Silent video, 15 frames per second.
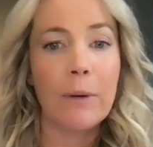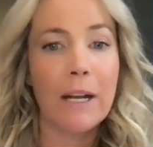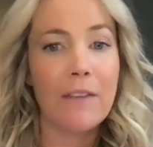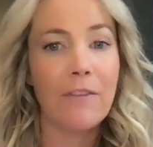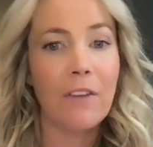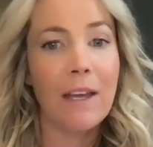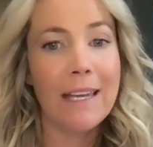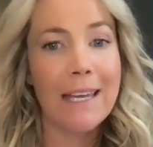but I
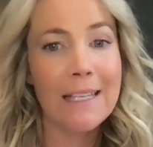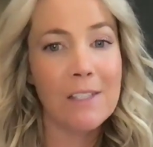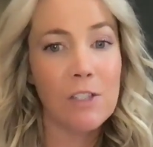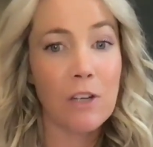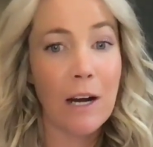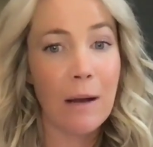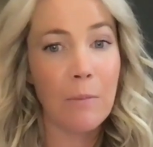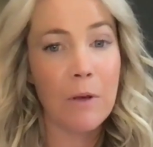feel like
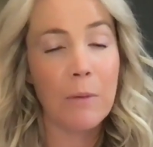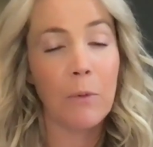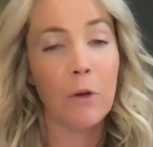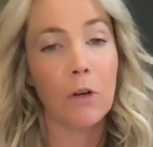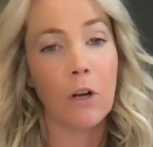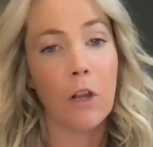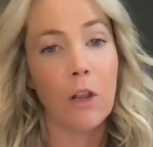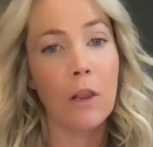Instagram
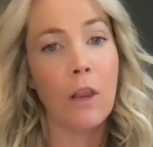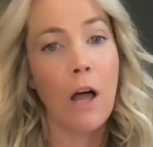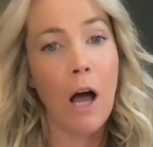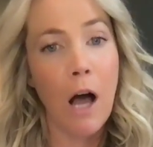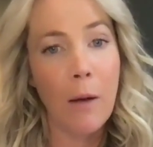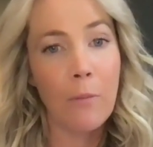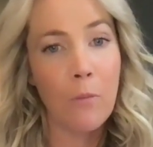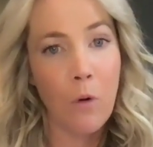people are a
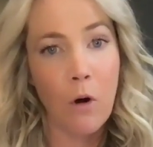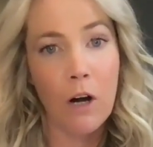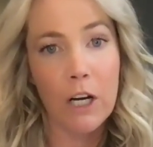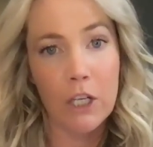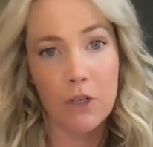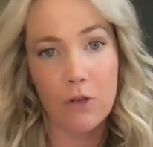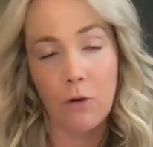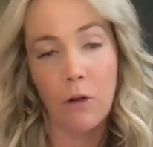lot more
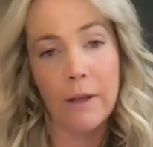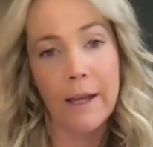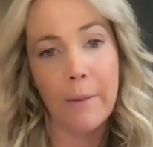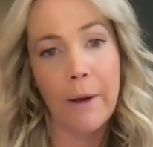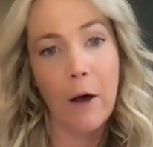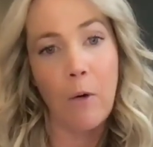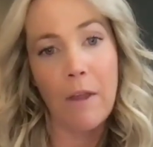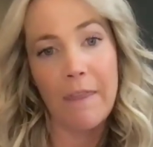controlling
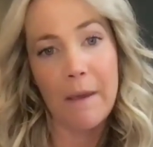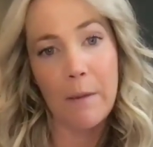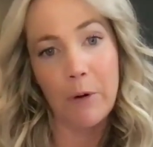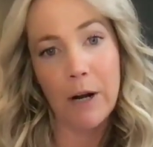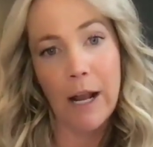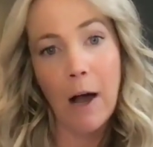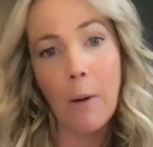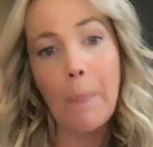about what they
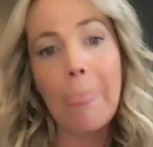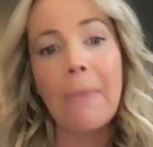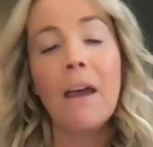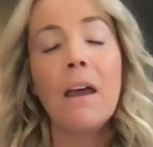put out